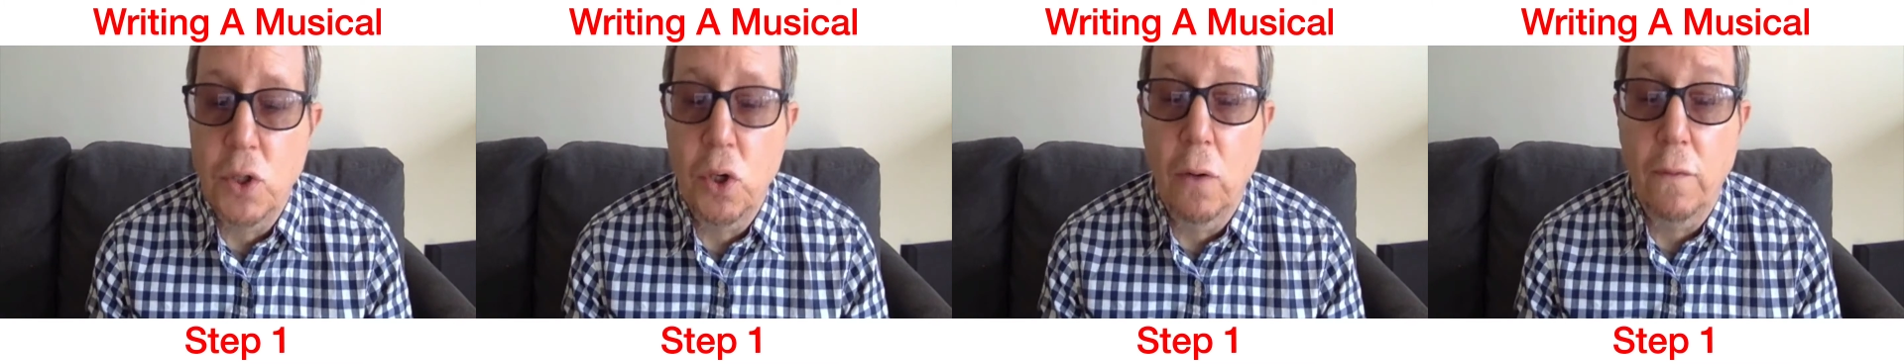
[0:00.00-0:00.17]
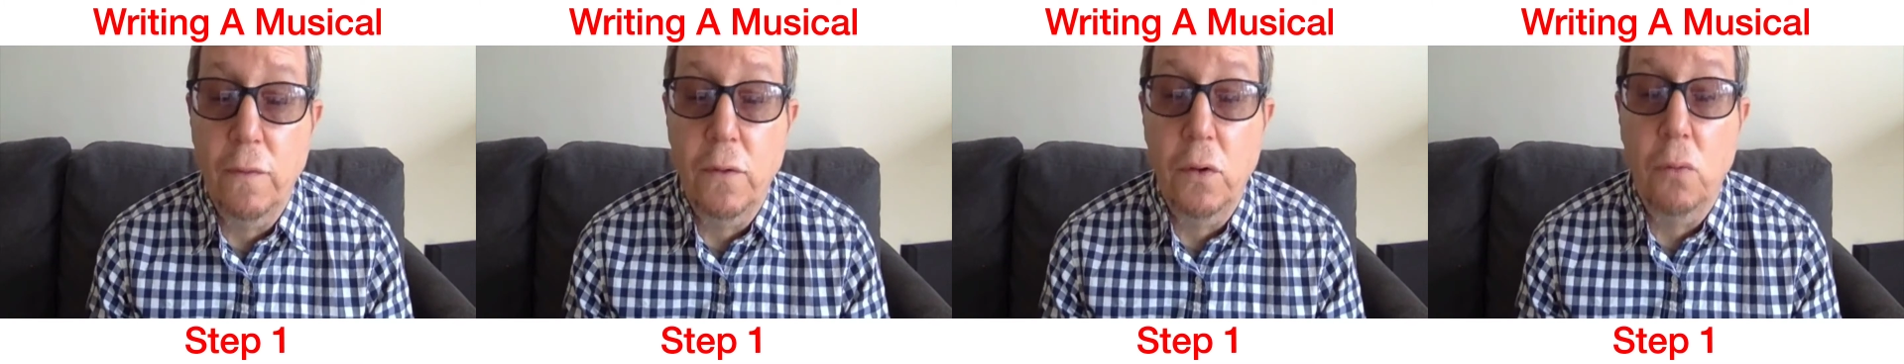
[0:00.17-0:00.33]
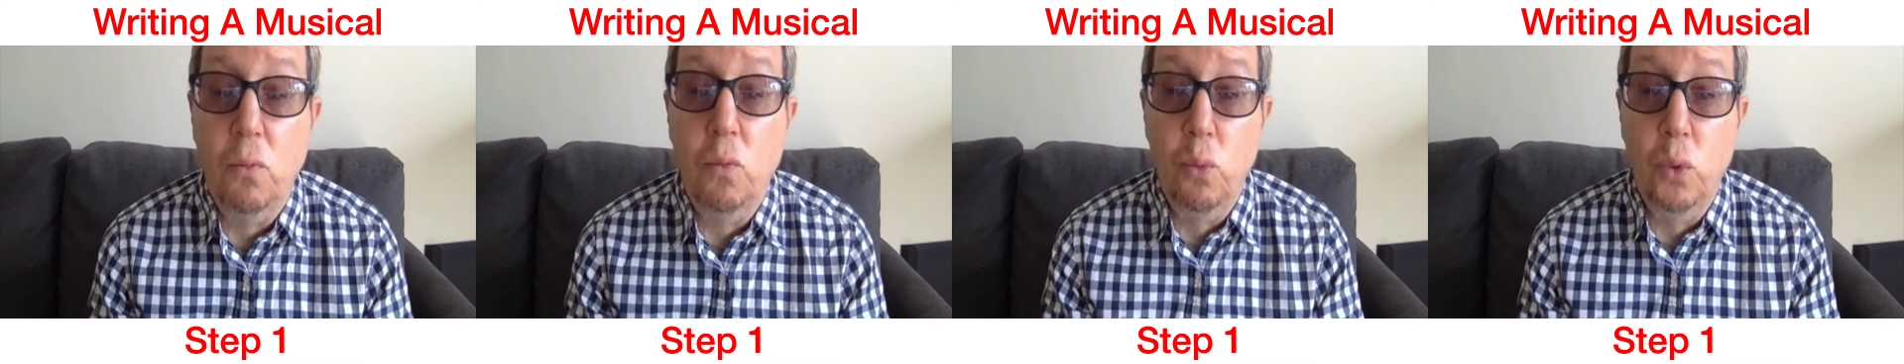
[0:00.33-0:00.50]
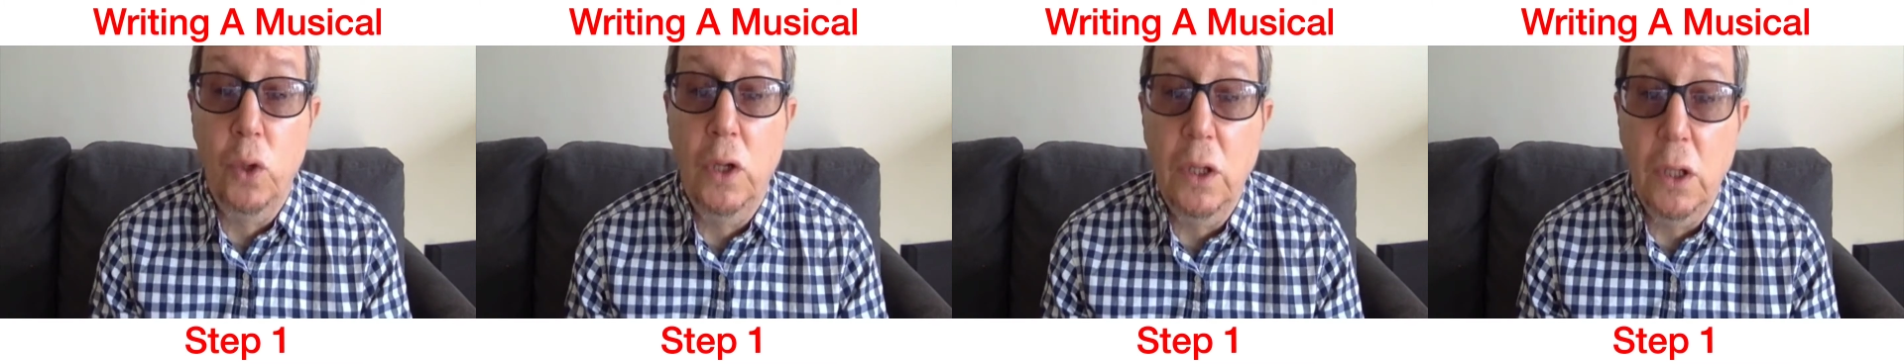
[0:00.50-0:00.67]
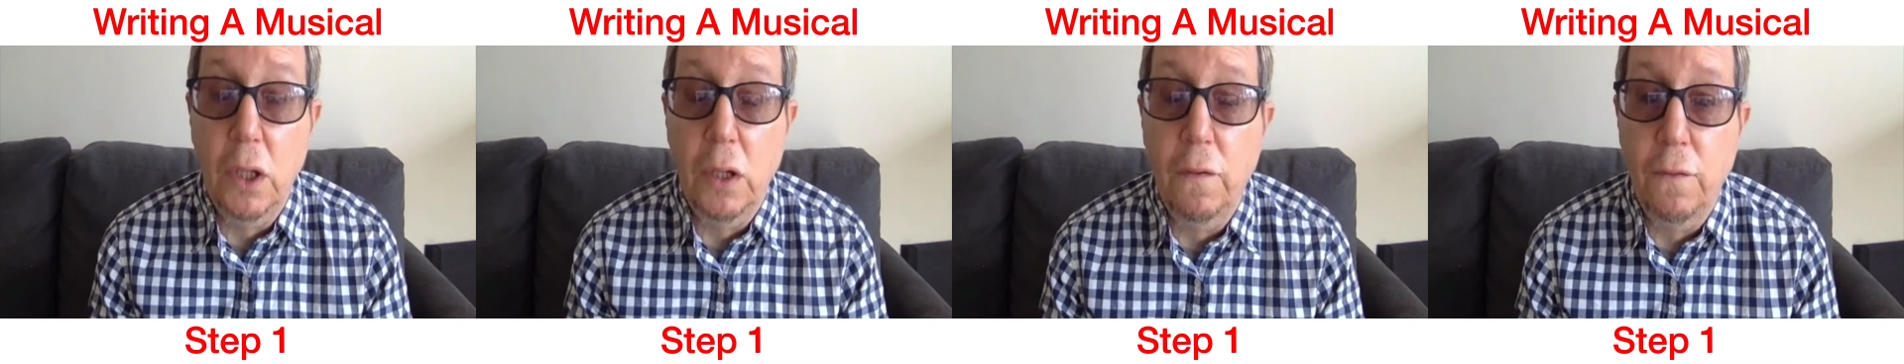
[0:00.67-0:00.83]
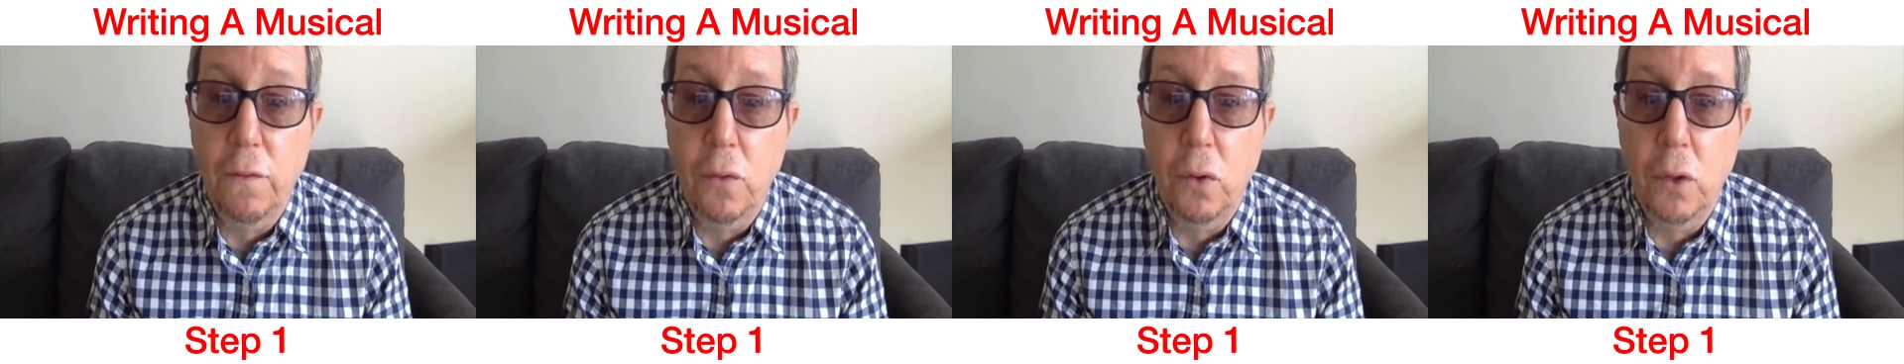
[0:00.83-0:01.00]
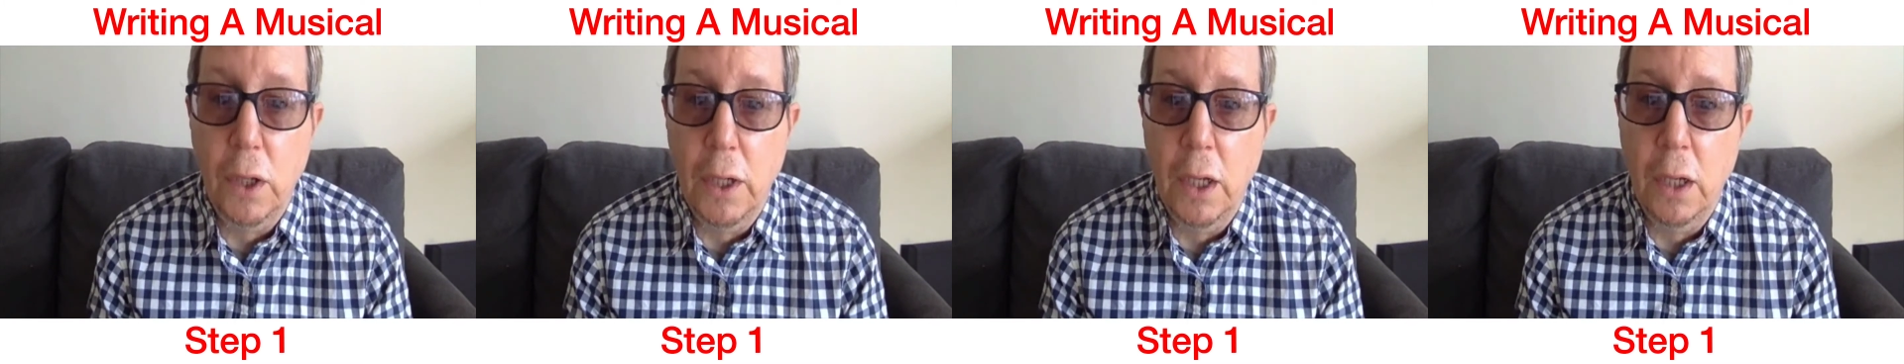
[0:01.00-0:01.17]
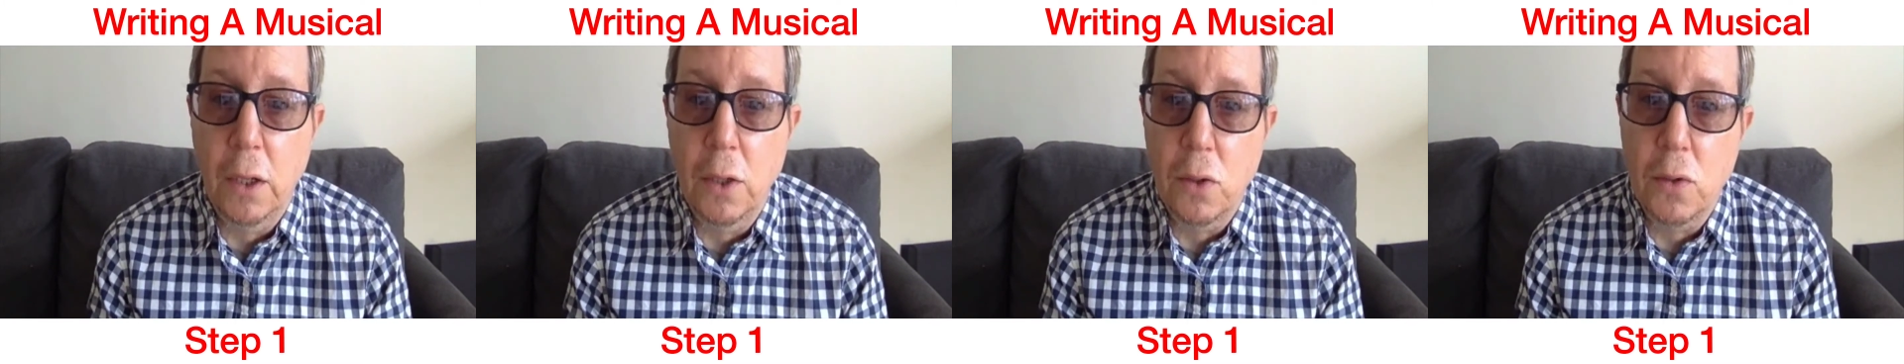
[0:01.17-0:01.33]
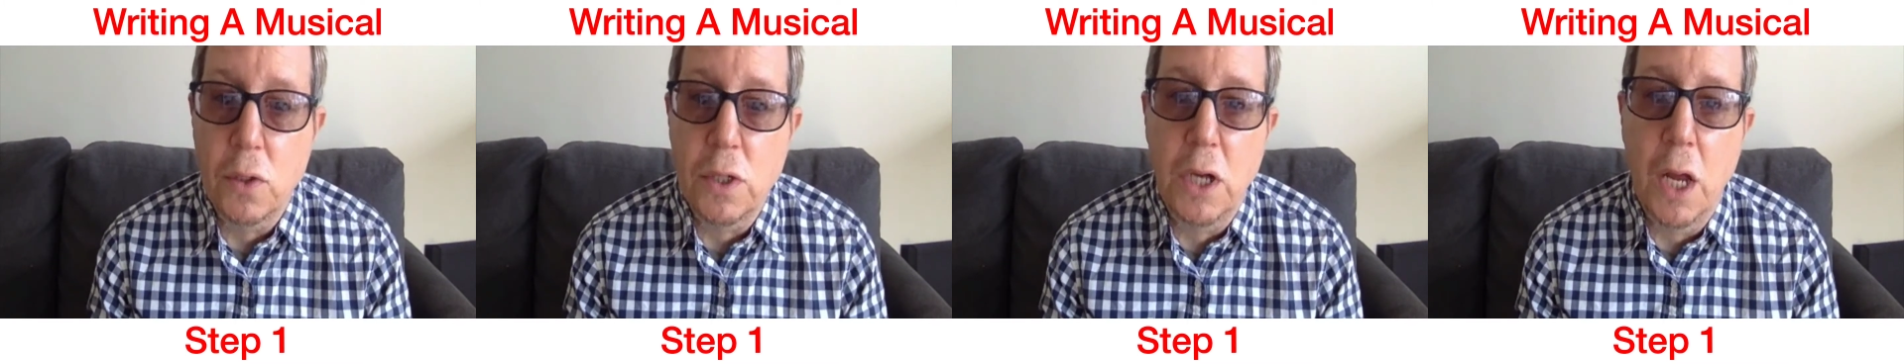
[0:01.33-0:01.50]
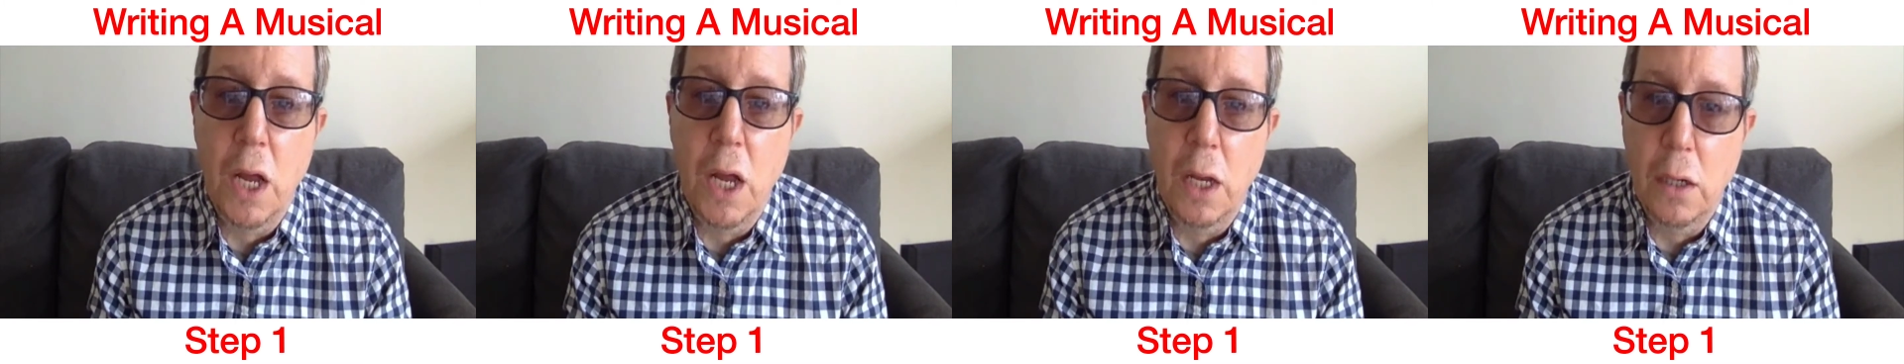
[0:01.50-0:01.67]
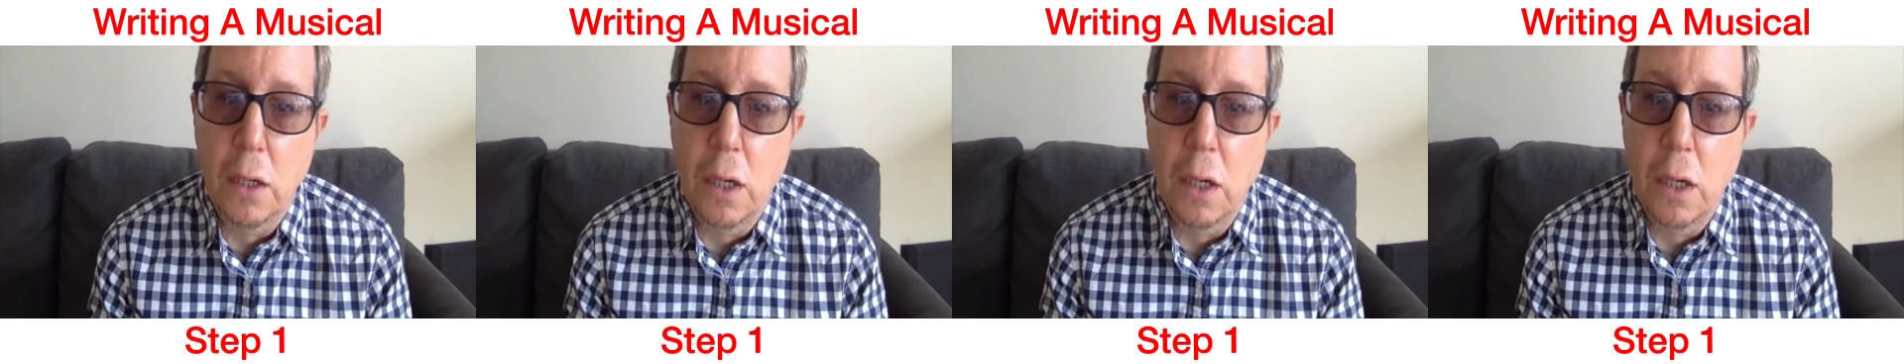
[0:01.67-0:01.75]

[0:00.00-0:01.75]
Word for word: you have to really fully understand